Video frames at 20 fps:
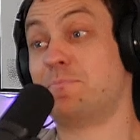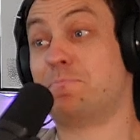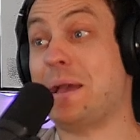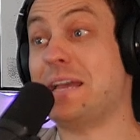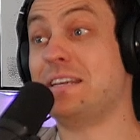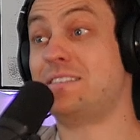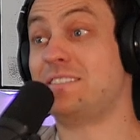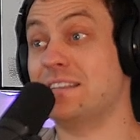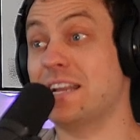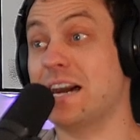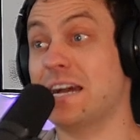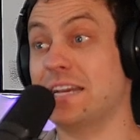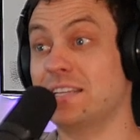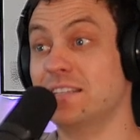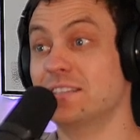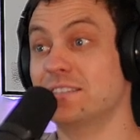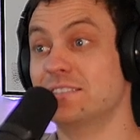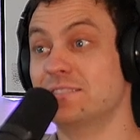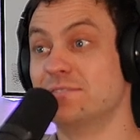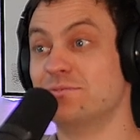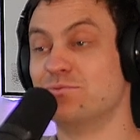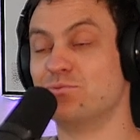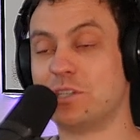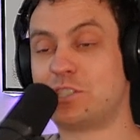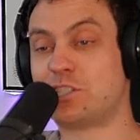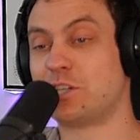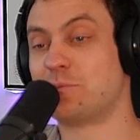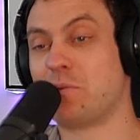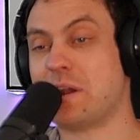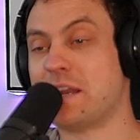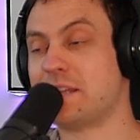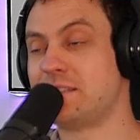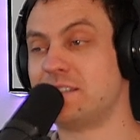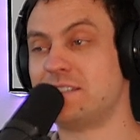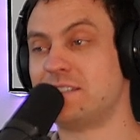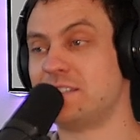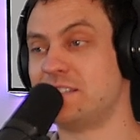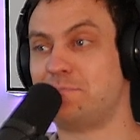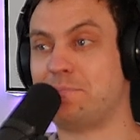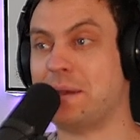a space knight. He is Richard yeah, Branson's is.